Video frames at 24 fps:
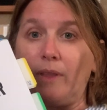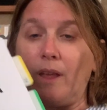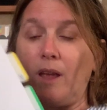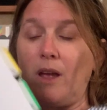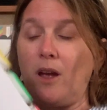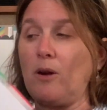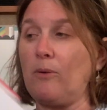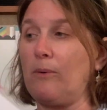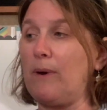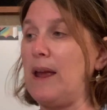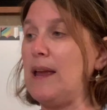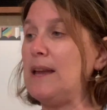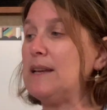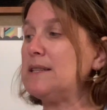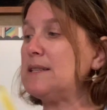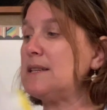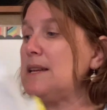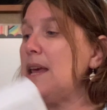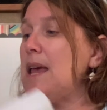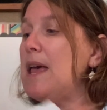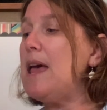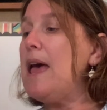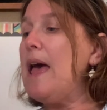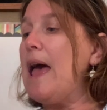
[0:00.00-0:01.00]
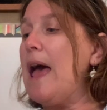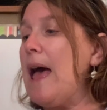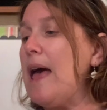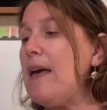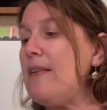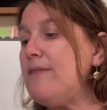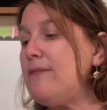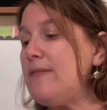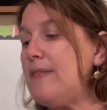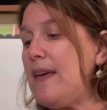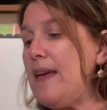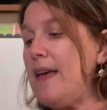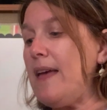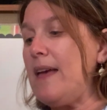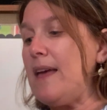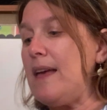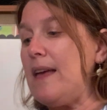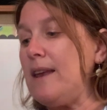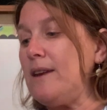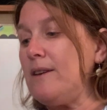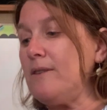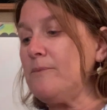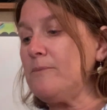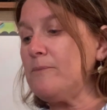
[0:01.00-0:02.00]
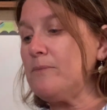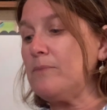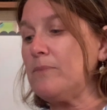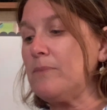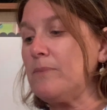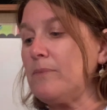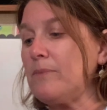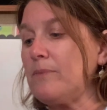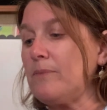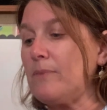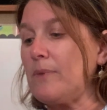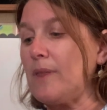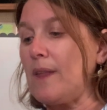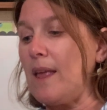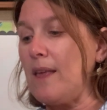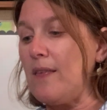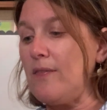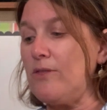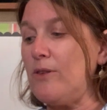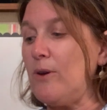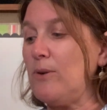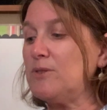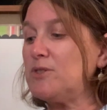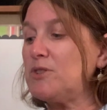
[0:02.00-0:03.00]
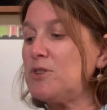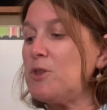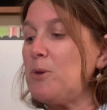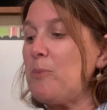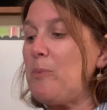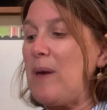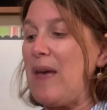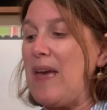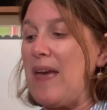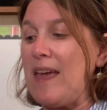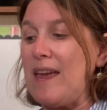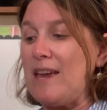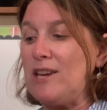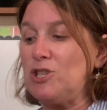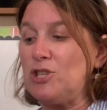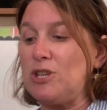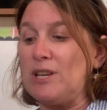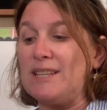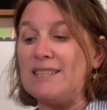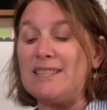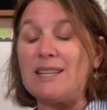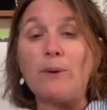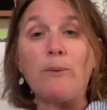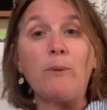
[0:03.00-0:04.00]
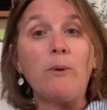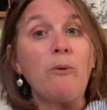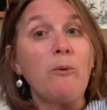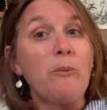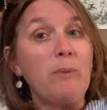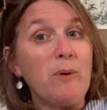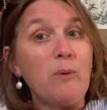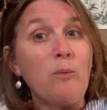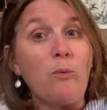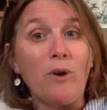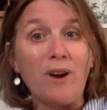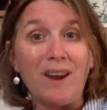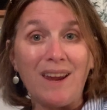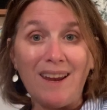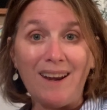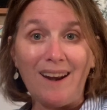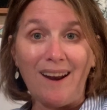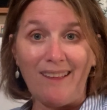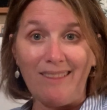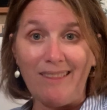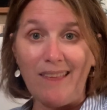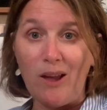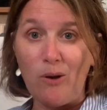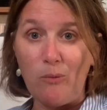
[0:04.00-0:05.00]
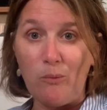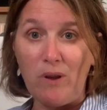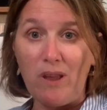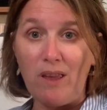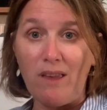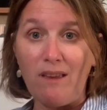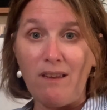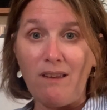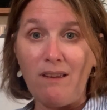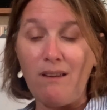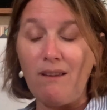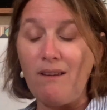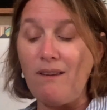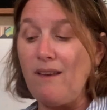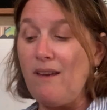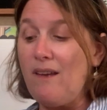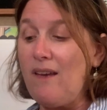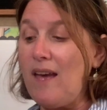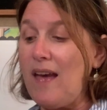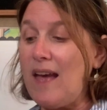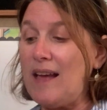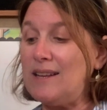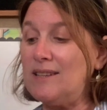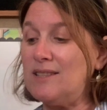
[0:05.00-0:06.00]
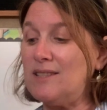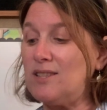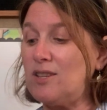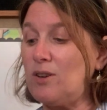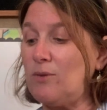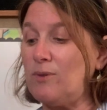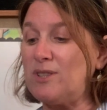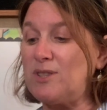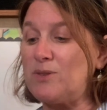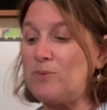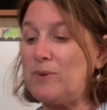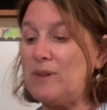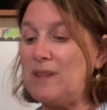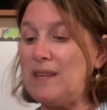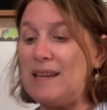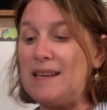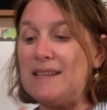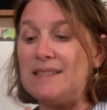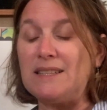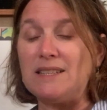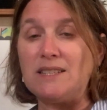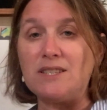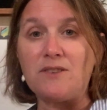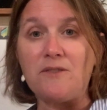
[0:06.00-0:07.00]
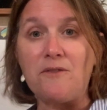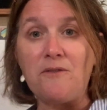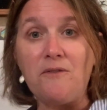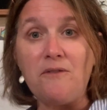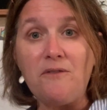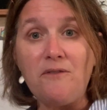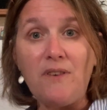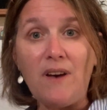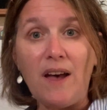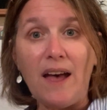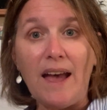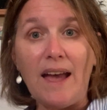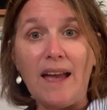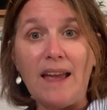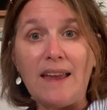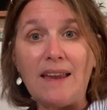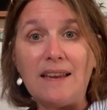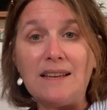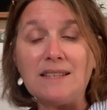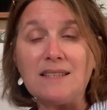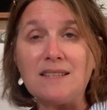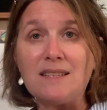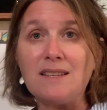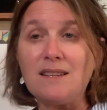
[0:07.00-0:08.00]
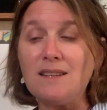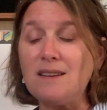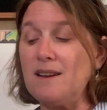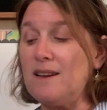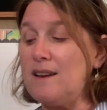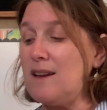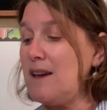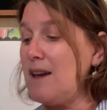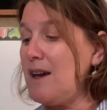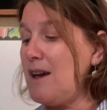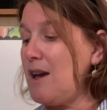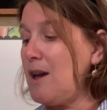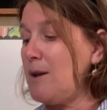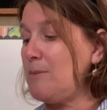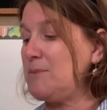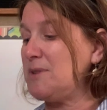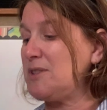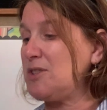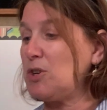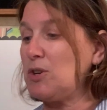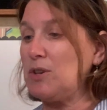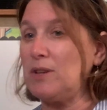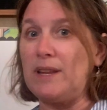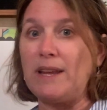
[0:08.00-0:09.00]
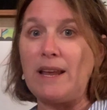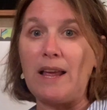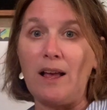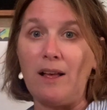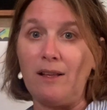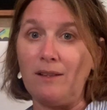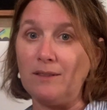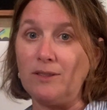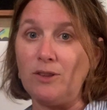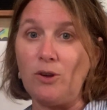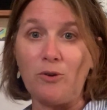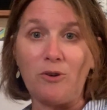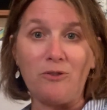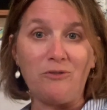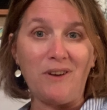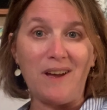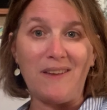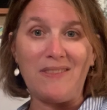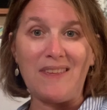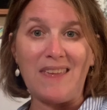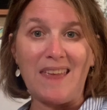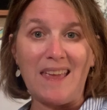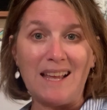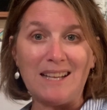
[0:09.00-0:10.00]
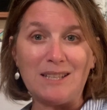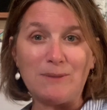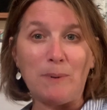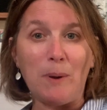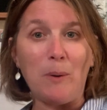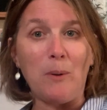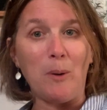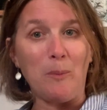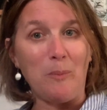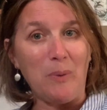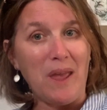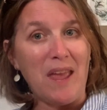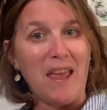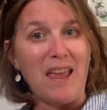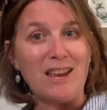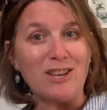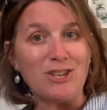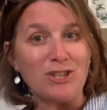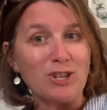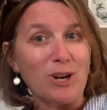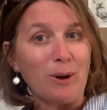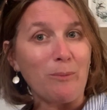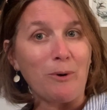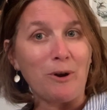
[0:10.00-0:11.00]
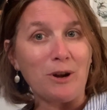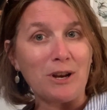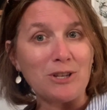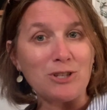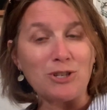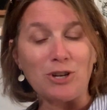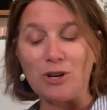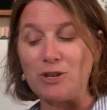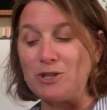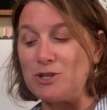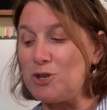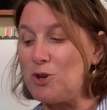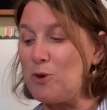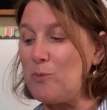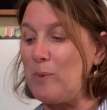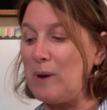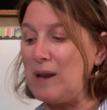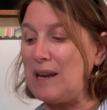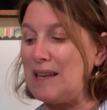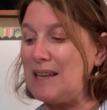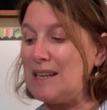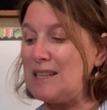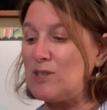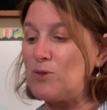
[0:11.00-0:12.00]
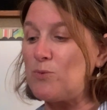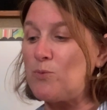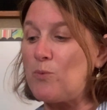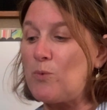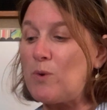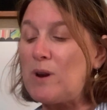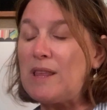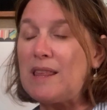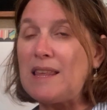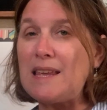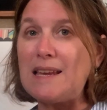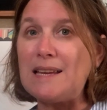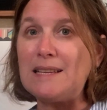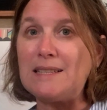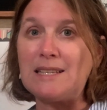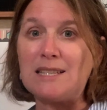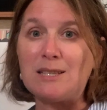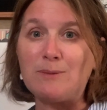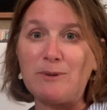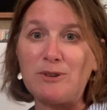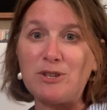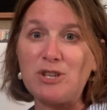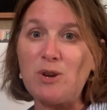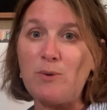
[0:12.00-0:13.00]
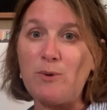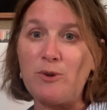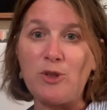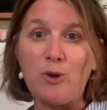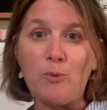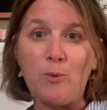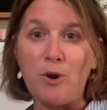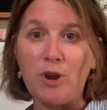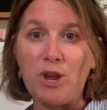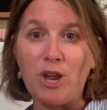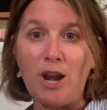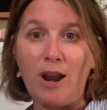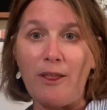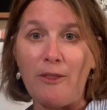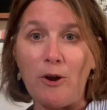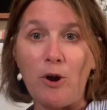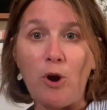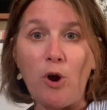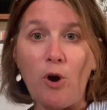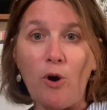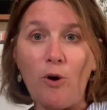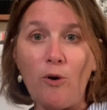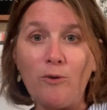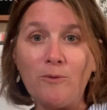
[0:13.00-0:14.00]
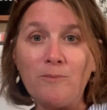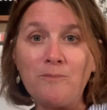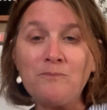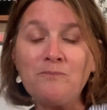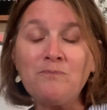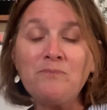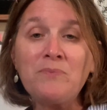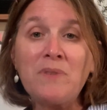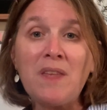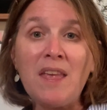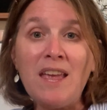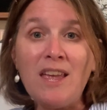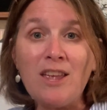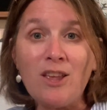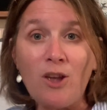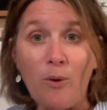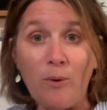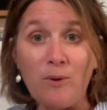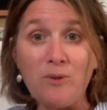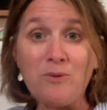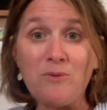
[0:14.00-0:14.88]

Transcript: All right? And then those are the pages that we will be working on that week. And so it's really easy to find. Certainly I'll notify the kids by what page number to turn to, but it's really easy, especially when they're working on their own, going